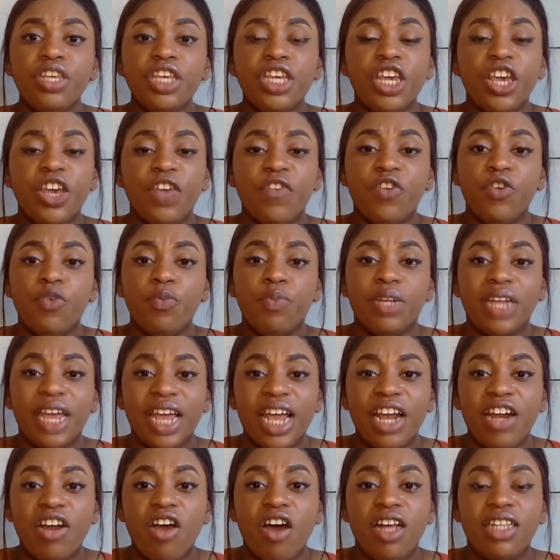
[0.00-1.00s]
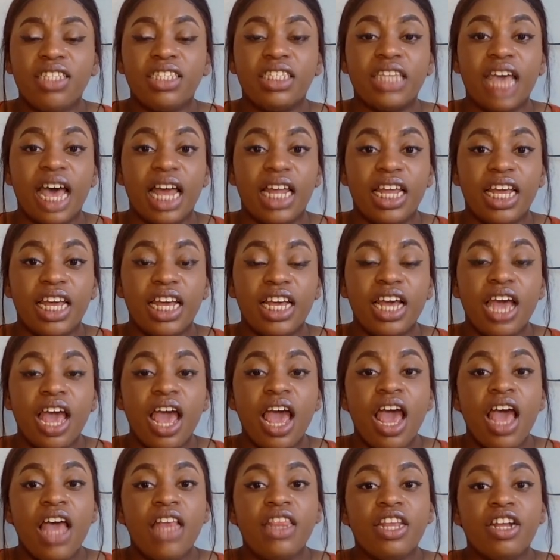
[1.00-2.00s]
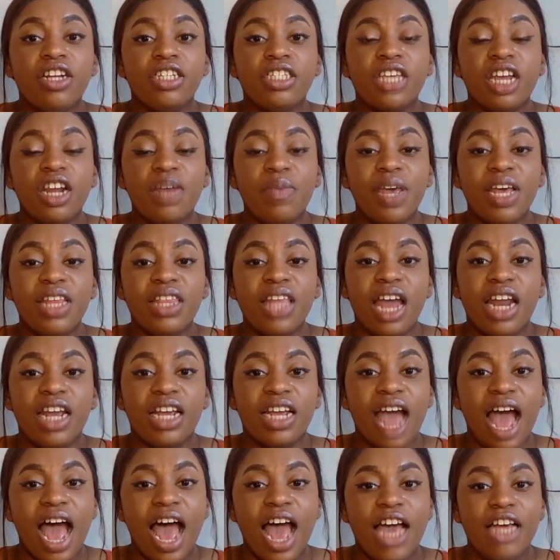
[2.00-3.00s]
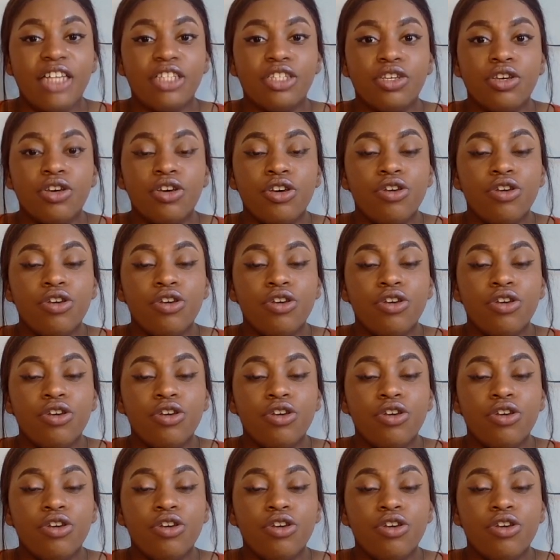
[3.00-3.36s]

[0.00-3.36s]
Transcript: If you plan on selling, there's going to be a lot of guys